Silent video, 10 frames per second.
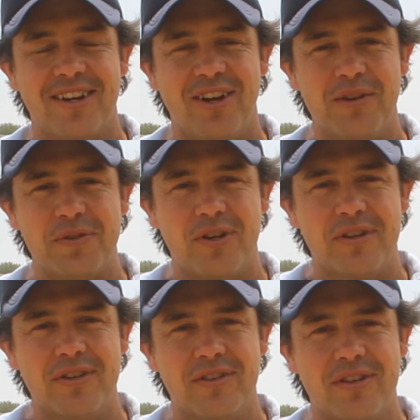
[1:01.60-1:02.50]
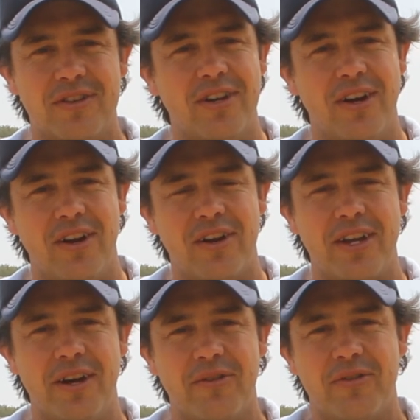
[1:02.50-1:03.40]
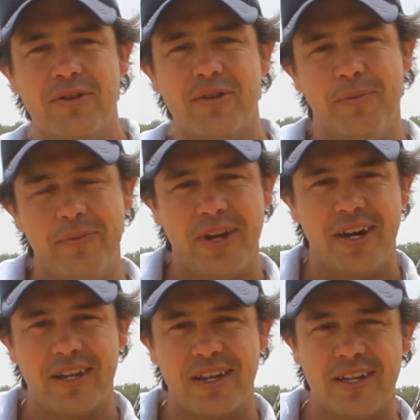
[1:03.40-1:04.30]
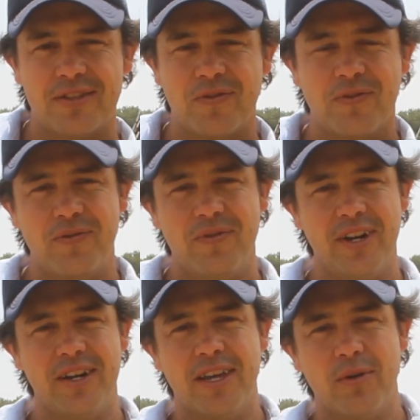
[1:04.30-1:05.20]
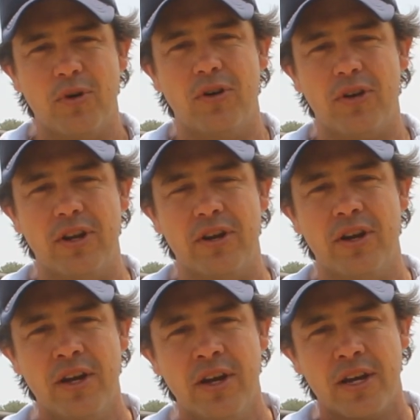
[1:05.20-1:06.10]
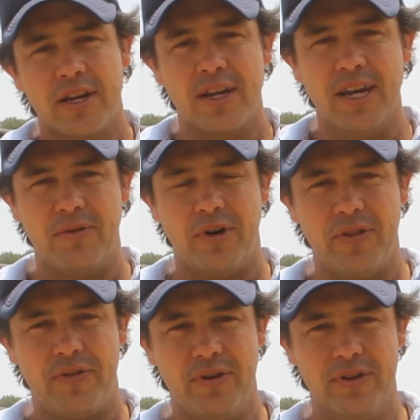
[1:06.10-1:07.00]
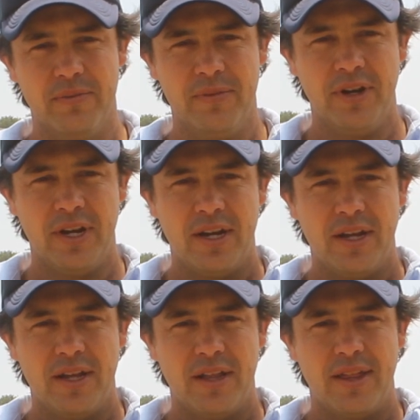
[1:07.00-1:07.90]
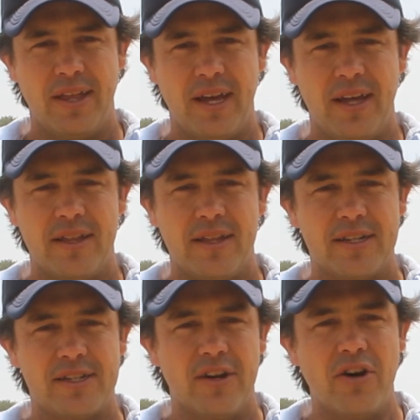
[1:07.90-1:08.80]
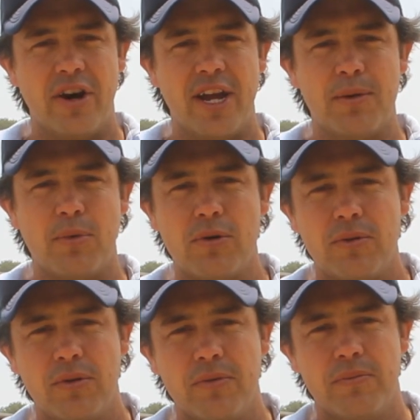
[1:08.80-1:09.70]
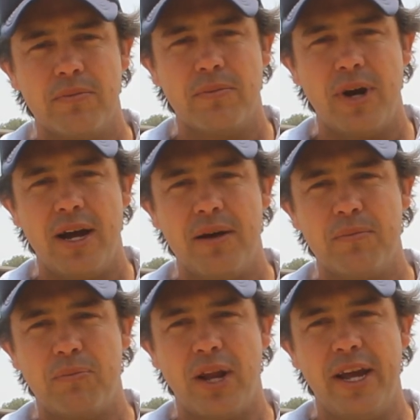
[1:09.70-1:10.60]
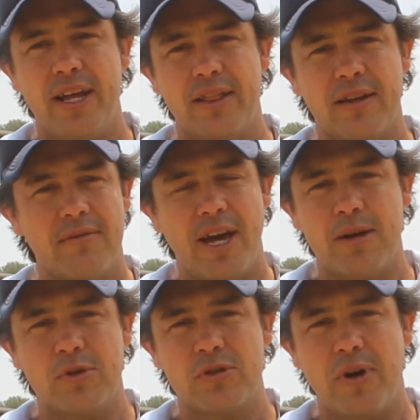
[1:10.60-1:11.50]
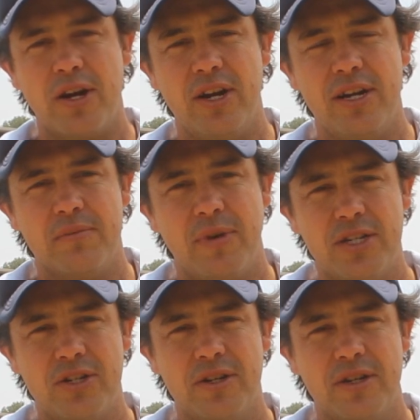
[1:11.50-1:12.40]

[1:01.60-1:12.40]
livestock do not like going through them, and it gets into their wool and can get right through them. It's a non-edible plant. The animals won't eat it much.